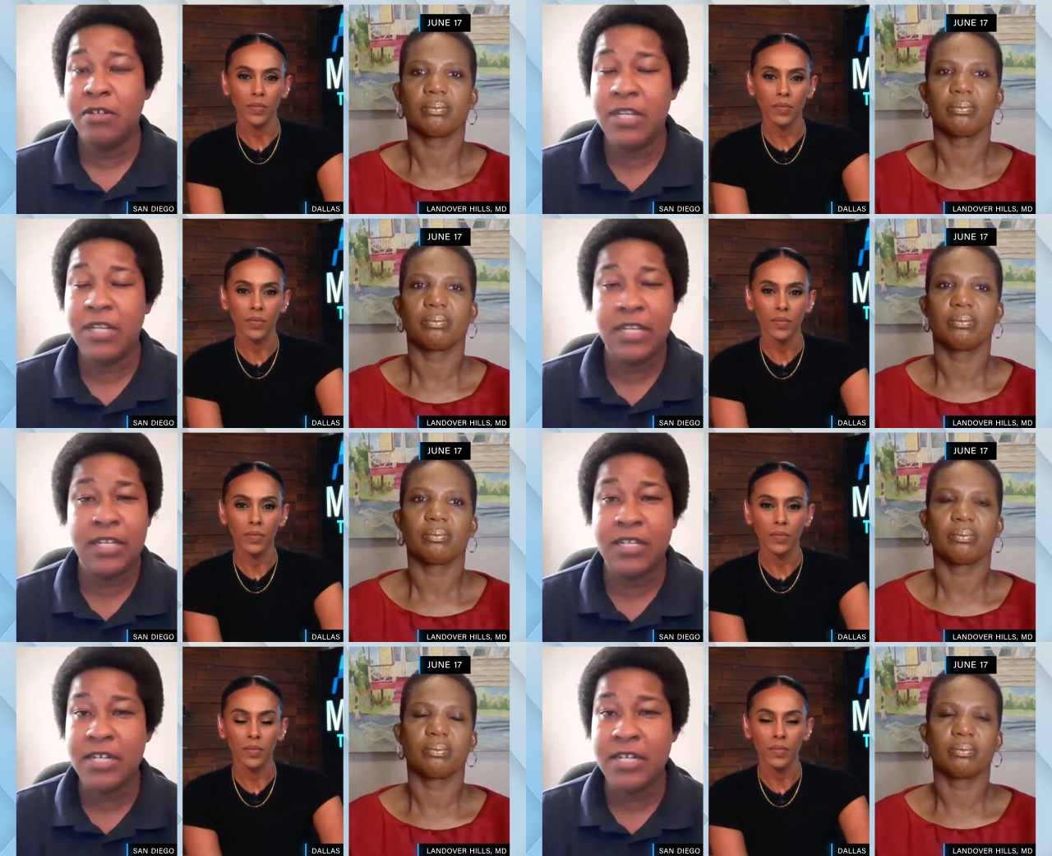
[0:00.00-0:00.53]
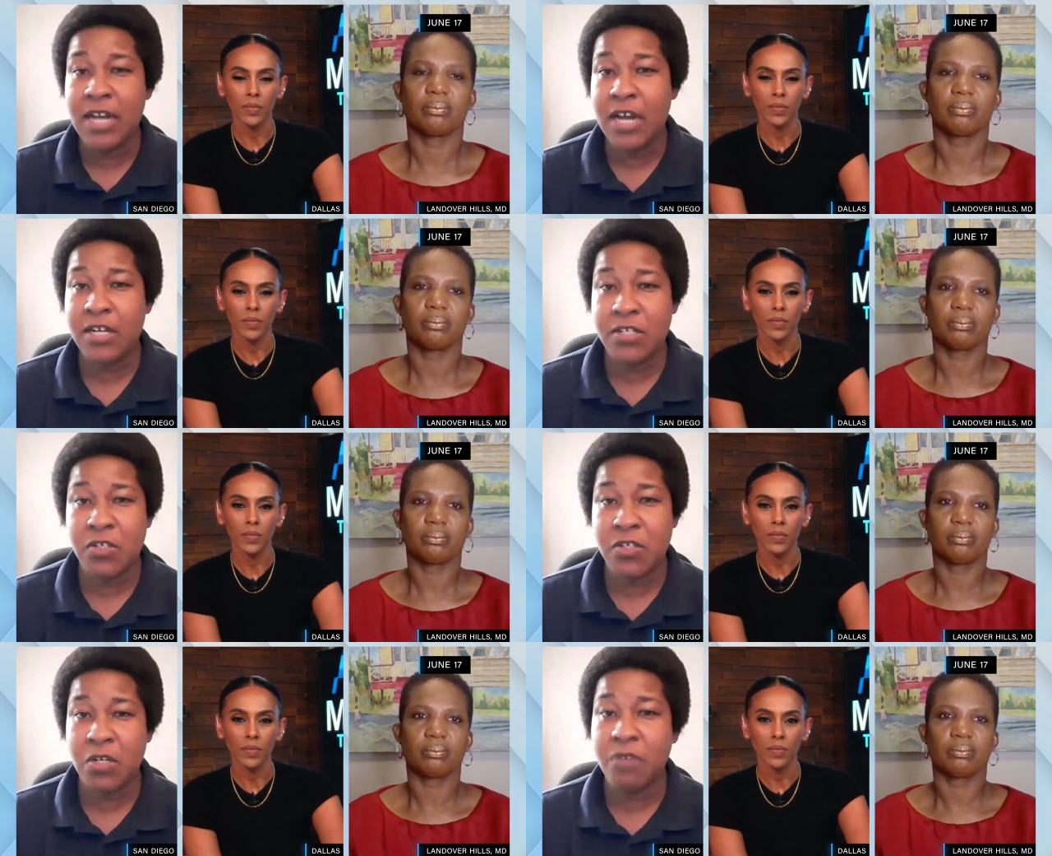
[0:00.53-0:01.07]
Speaker 1: Nikki, did not
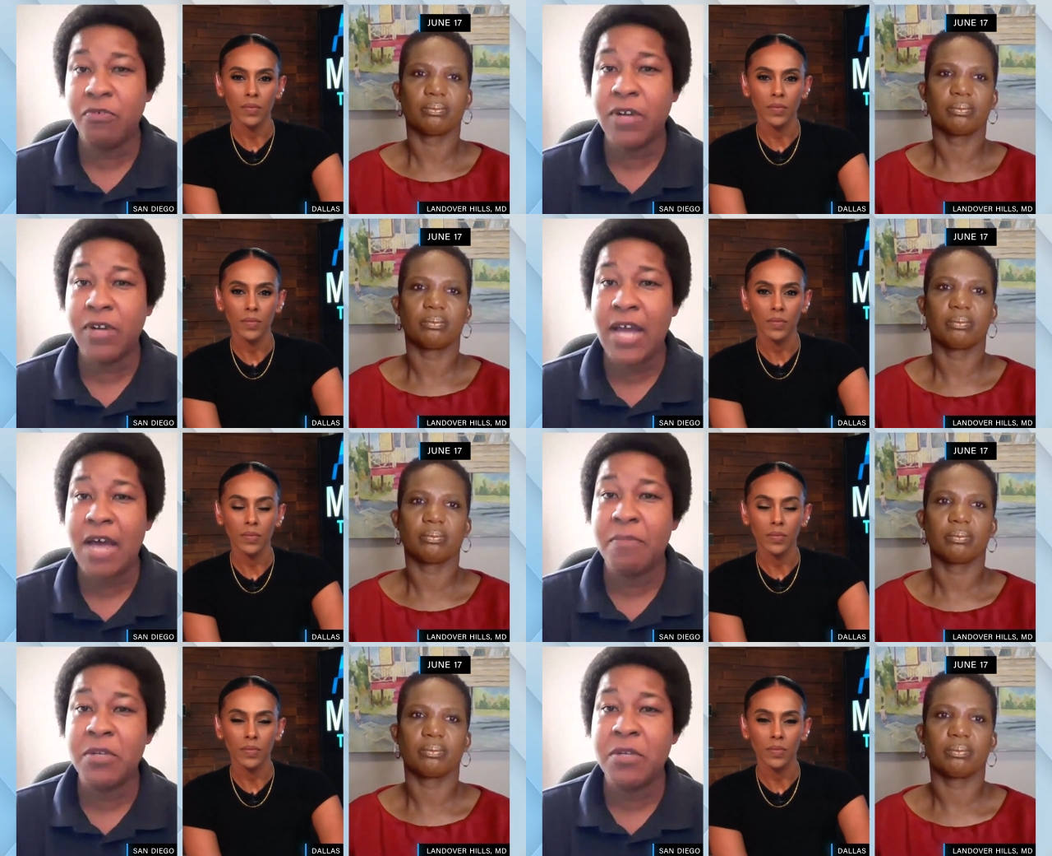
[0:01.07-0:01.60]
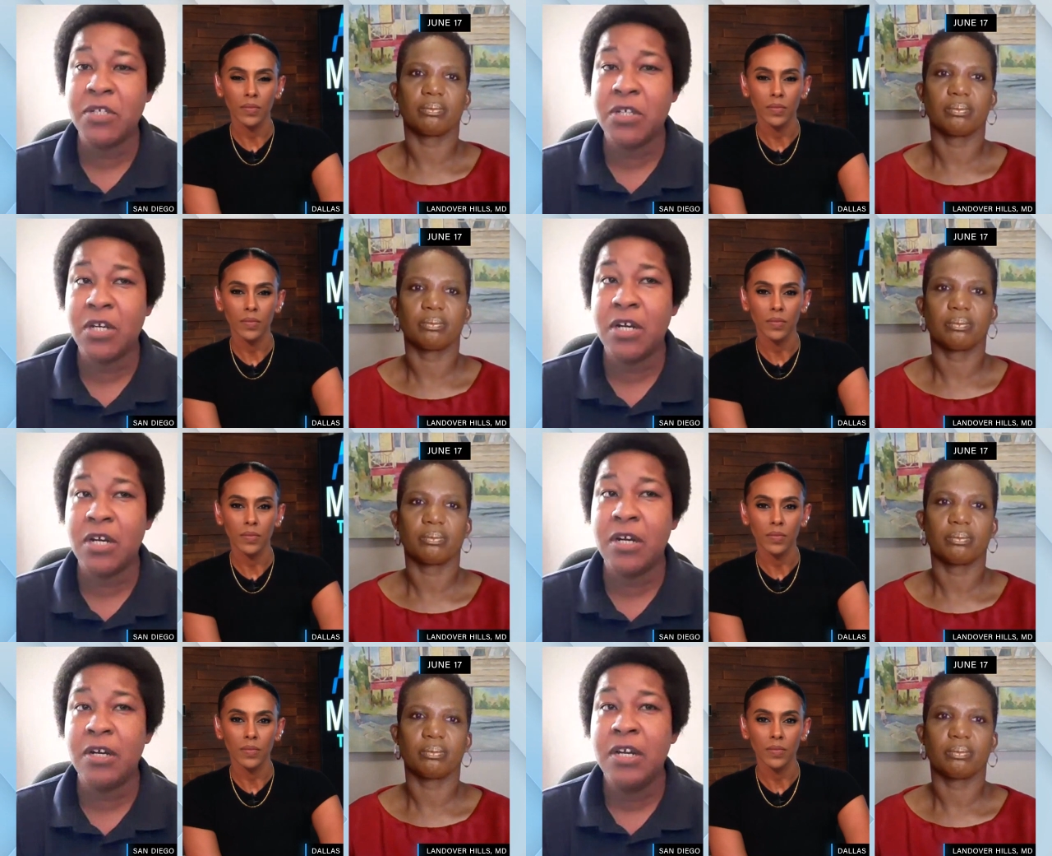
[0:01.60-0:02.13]
deserve what happened to
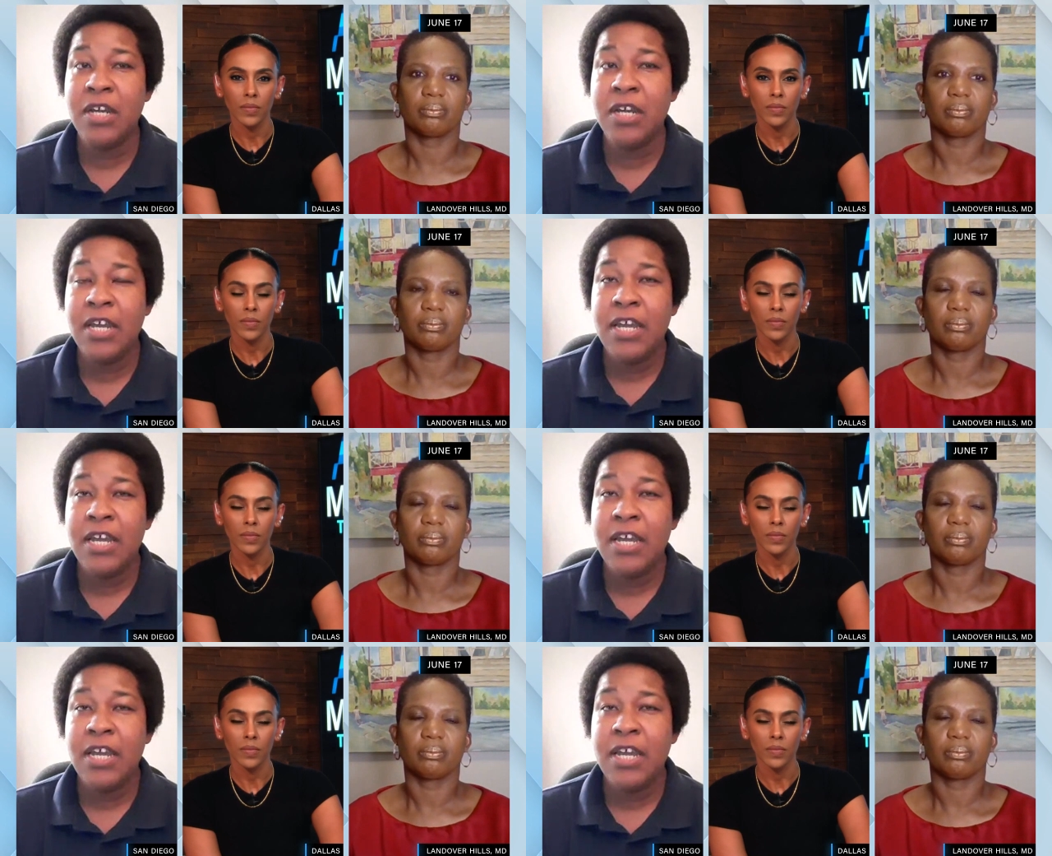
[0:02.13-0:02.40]
her.